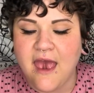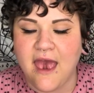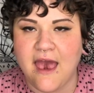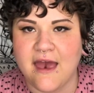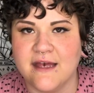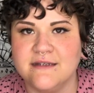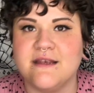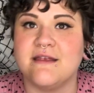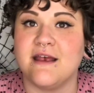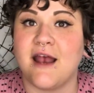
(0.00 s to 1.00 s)
And
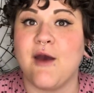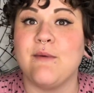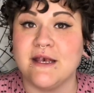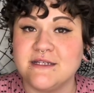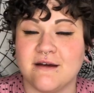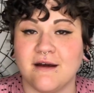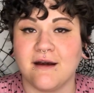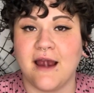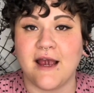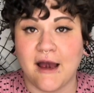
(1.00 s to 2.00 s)
then I went to
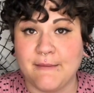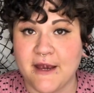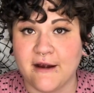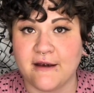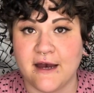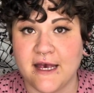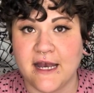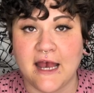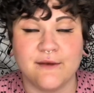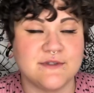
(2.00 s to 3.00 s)
her and got my hair cut,
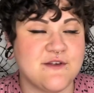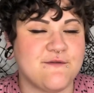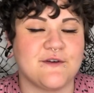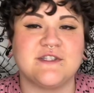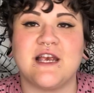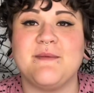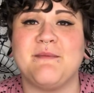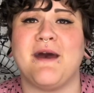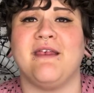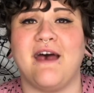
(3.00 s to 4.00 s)
and it was the first time in
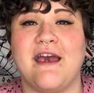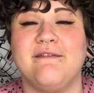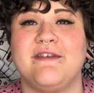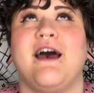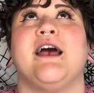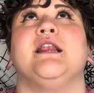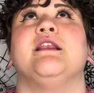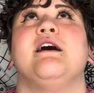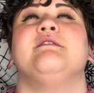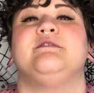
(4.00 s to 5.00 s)
my life that I
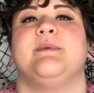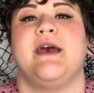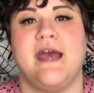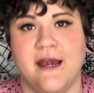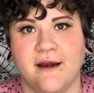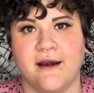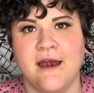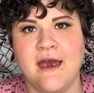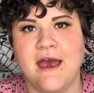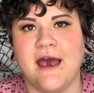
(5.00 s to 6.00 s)
loved my hair.
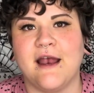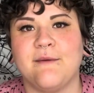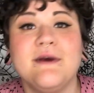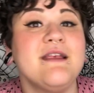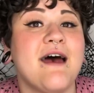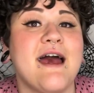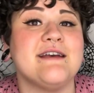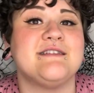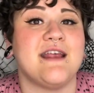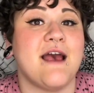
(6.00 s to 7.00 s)
And I
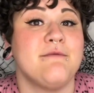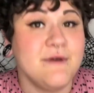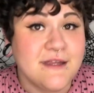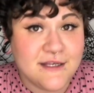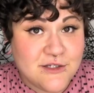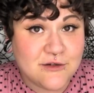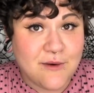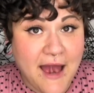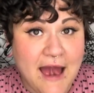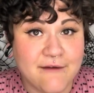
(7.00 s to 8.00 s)
realized that I really do
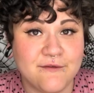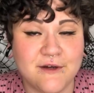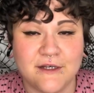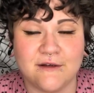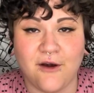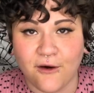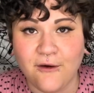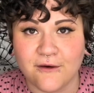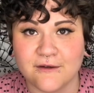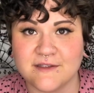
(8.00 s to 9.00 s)
have good
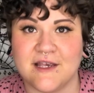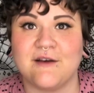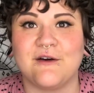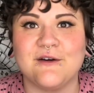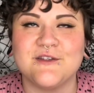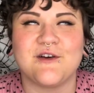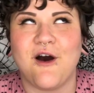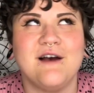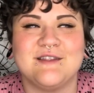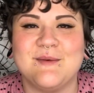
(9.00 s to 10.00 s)
curls, and curls are
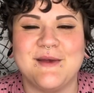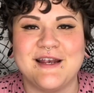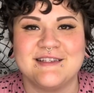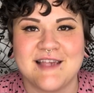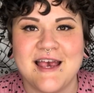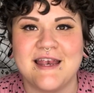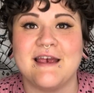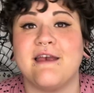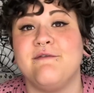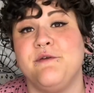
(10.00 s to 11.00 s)
awesome and
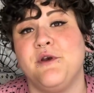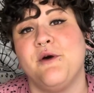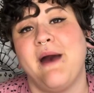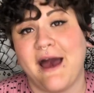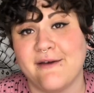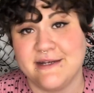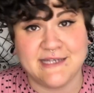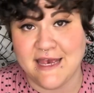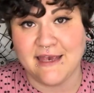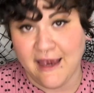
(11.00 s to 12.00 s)
exciting if you know how to
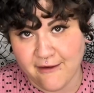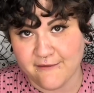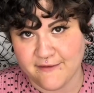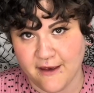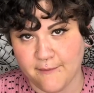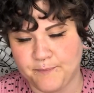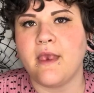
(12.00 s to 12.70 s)
take care of them.